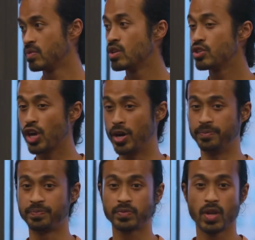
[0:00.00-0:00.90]
So,
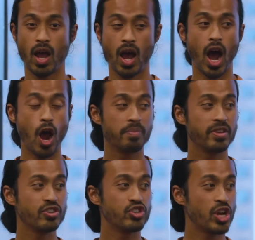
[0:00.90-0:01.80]
I hope that
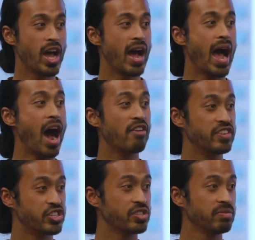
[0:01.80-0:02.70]
you share our
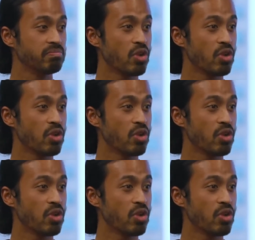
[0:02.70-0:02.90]
vision